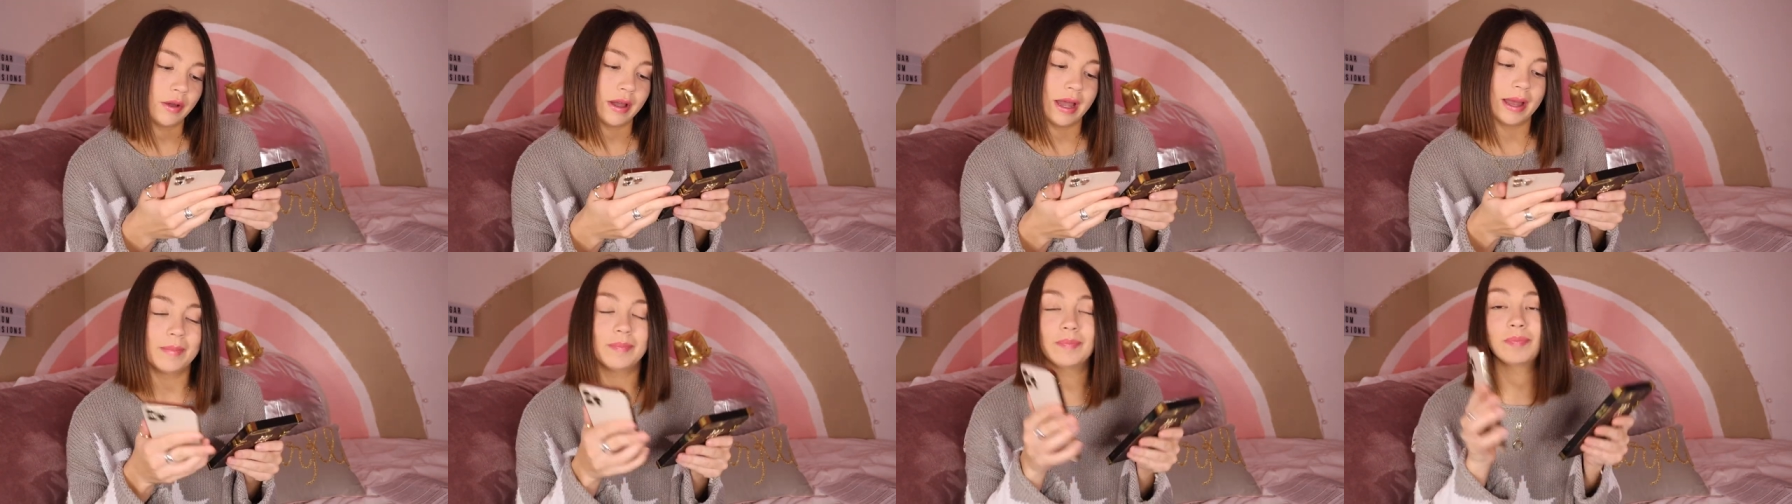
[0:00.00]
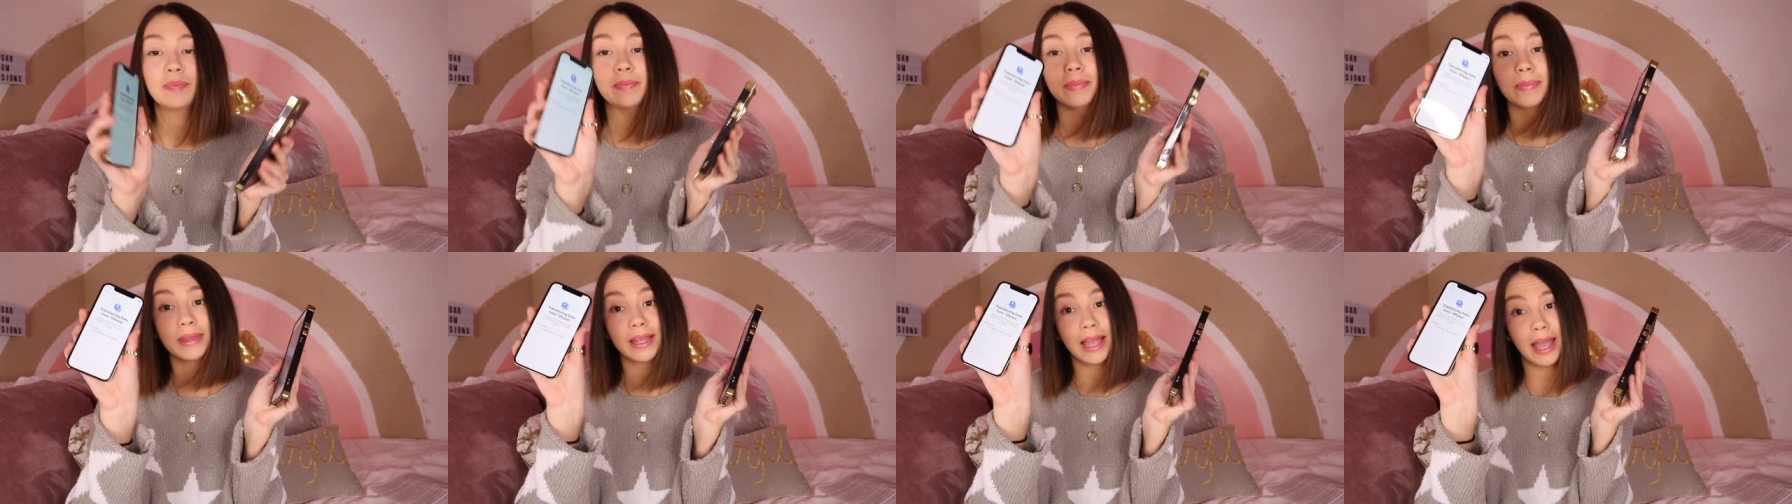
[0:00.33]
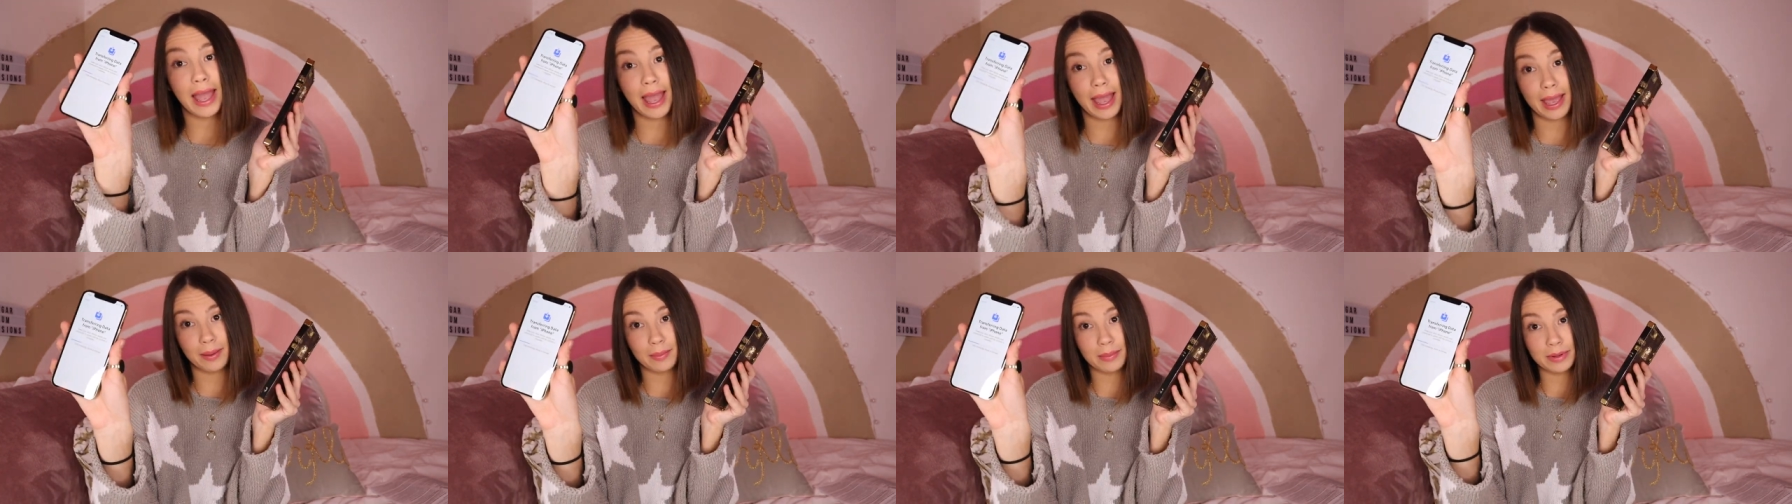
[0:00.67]
Okay,
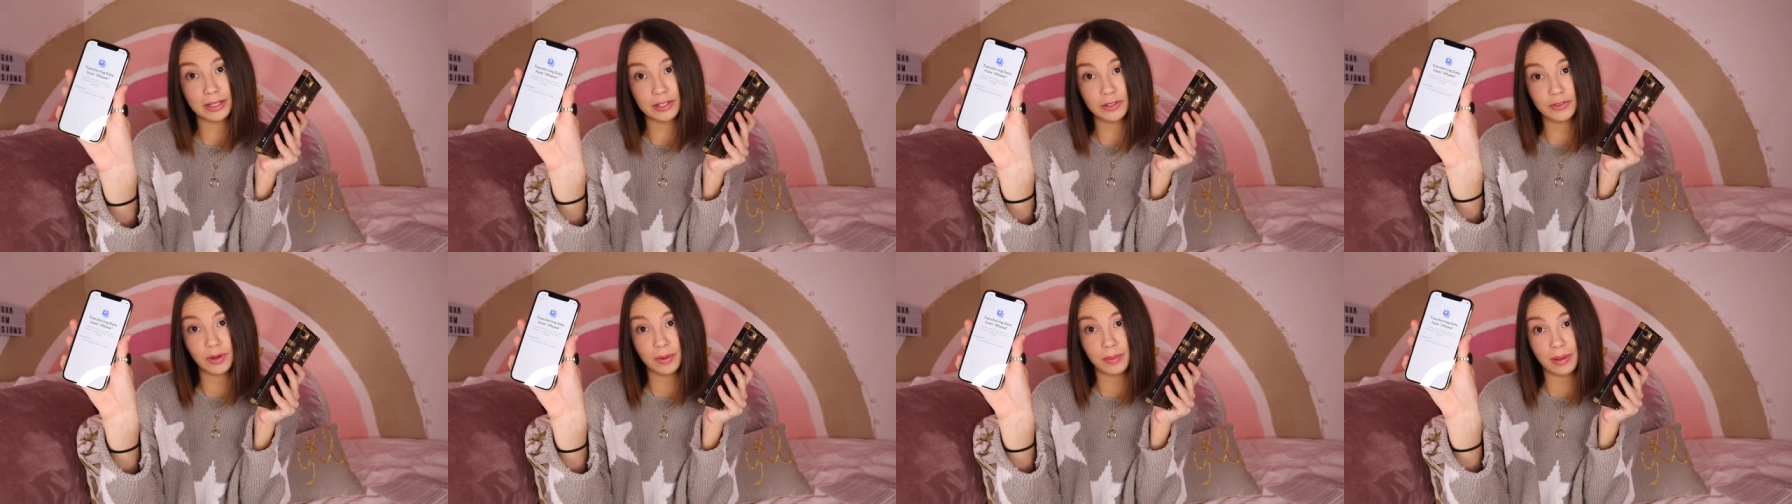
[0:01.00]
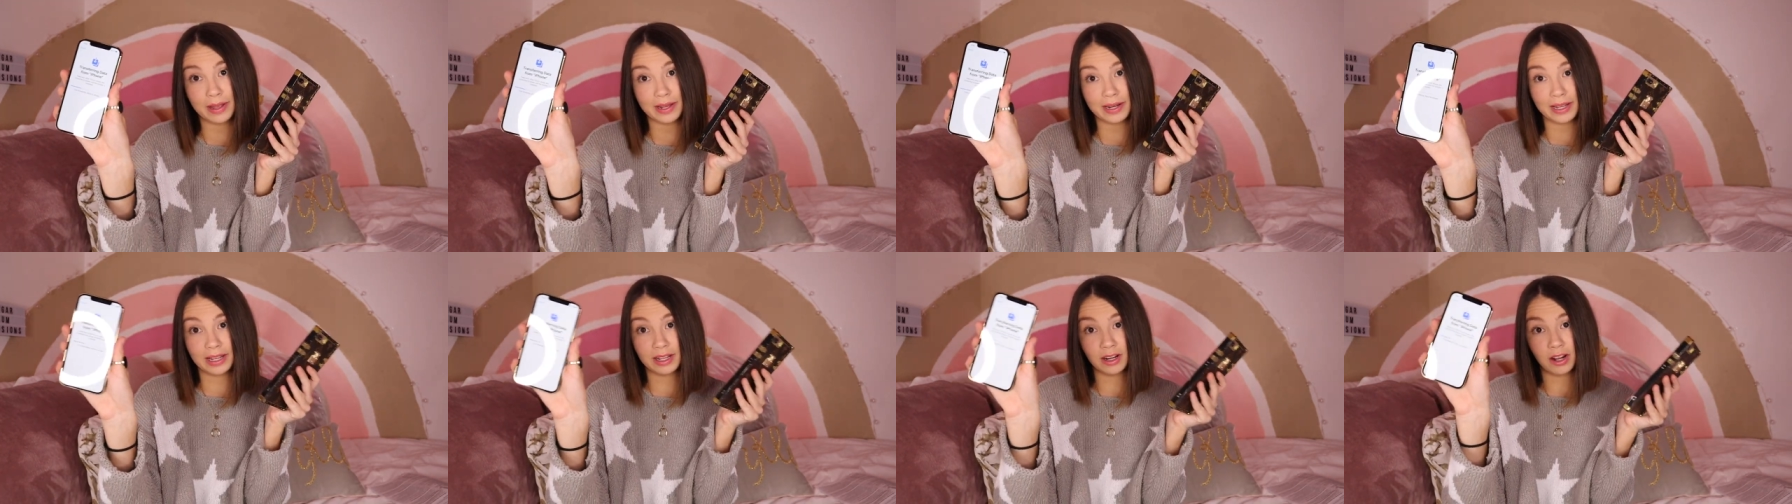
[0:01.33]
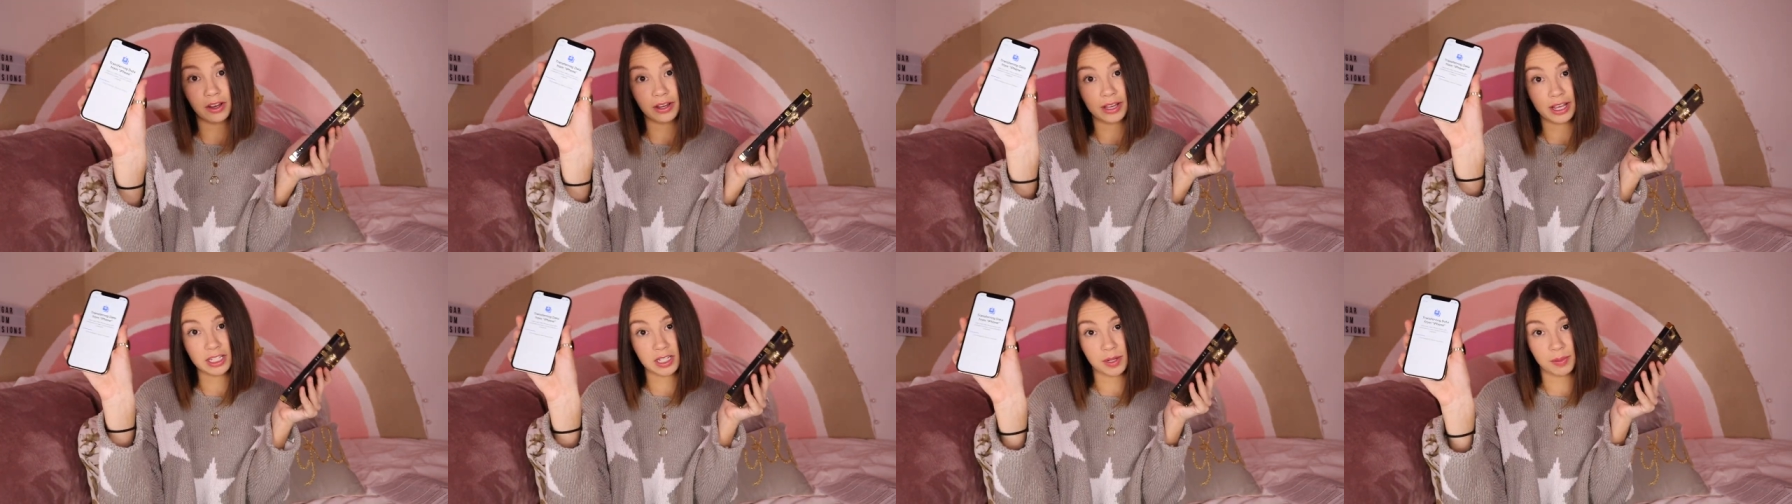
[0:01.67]
eight minutes remaining.
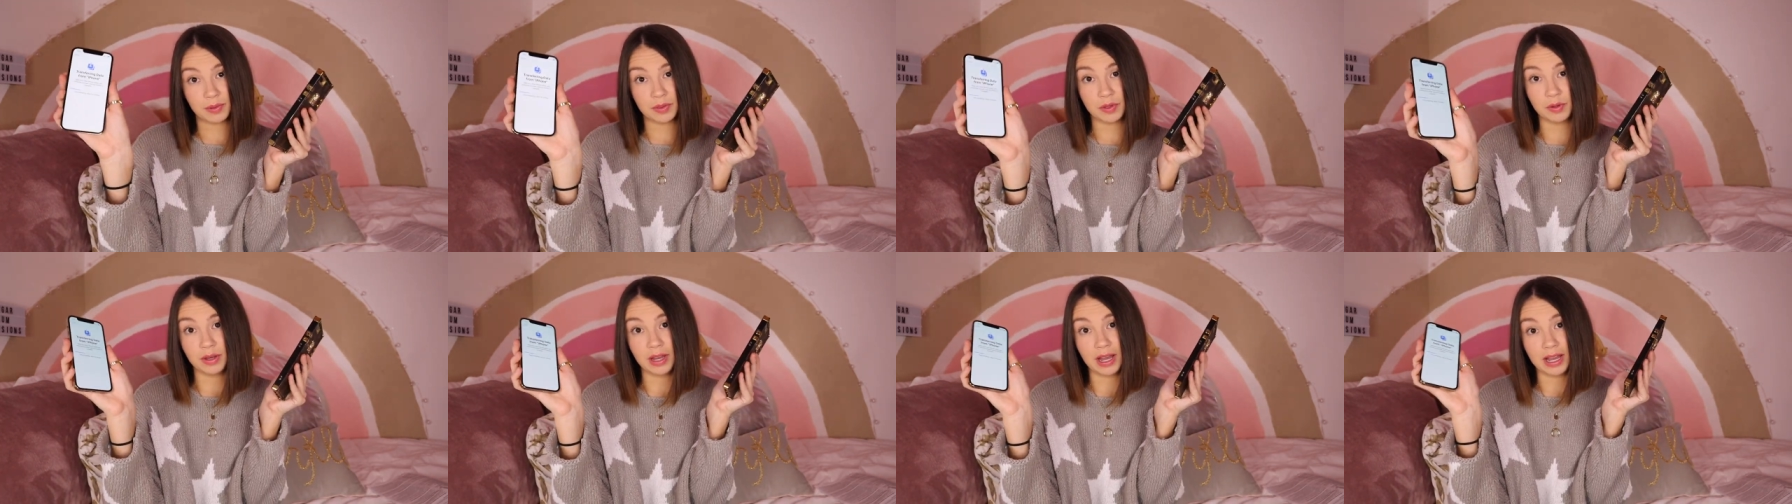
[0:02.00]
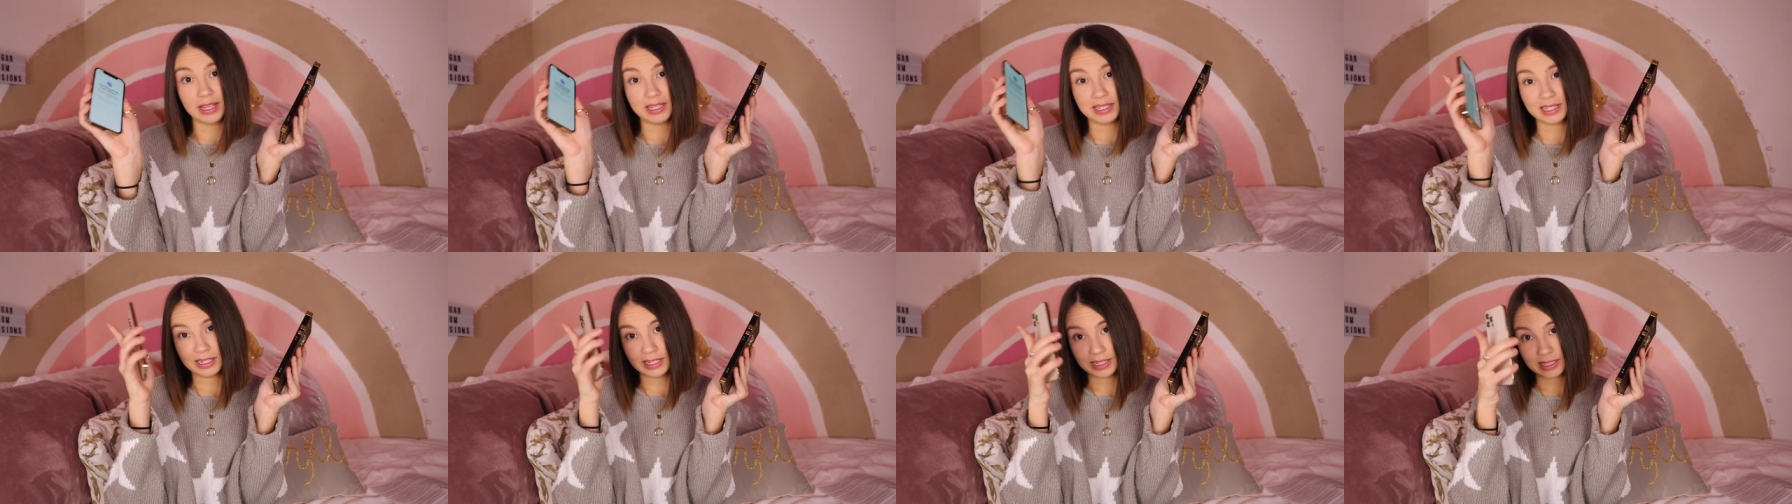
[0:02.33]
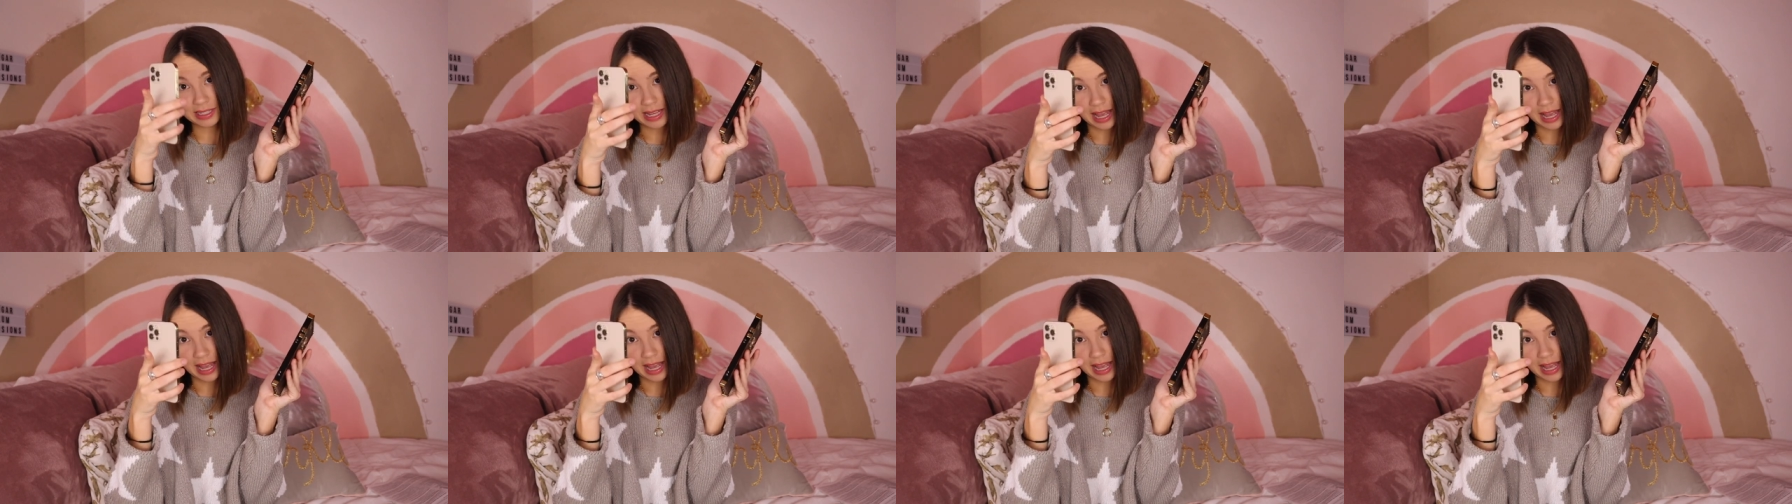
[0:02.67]
I'll catch up with you guys in a